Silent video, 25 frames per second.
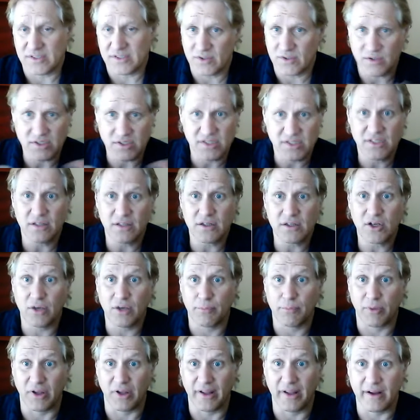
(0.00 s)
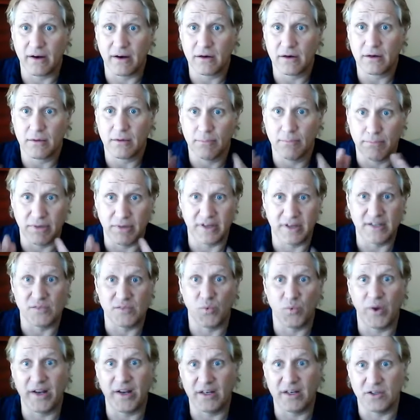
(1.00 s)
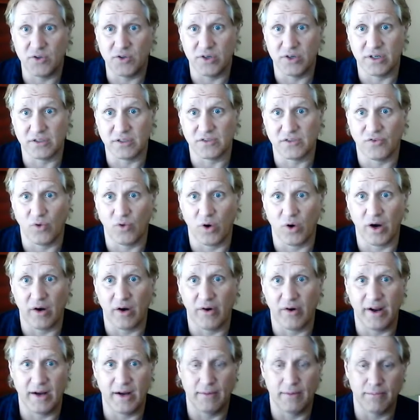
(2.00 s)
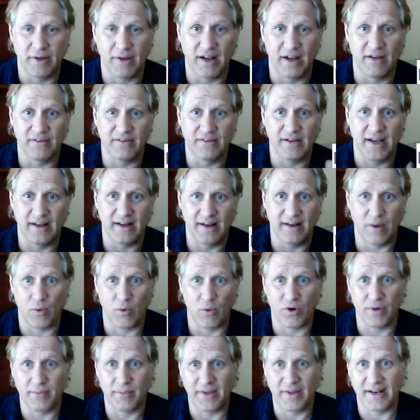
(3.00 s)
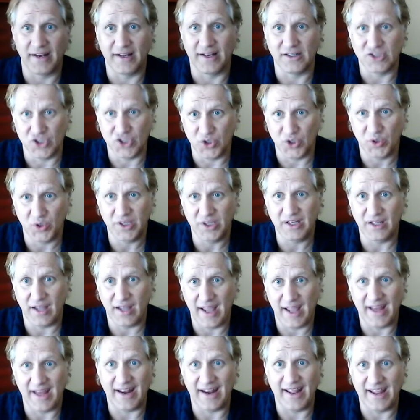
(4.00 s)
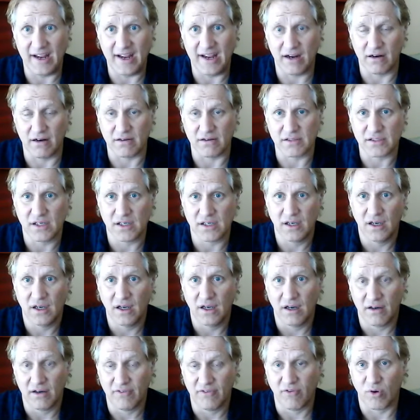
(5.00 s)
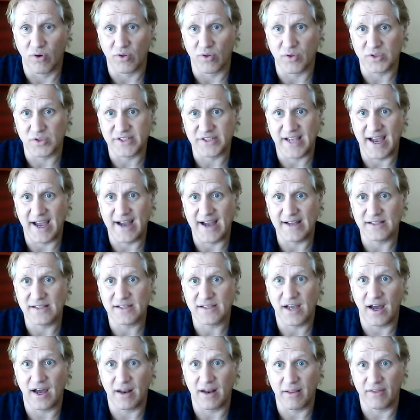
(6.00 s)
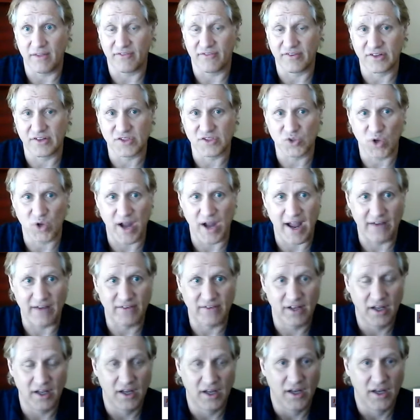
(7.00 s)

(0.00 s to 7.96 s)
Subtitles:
So it's still a good player, but he's waited 2 years for it, right? But I wound up getting Judy and Akers for those guys out of the first draft.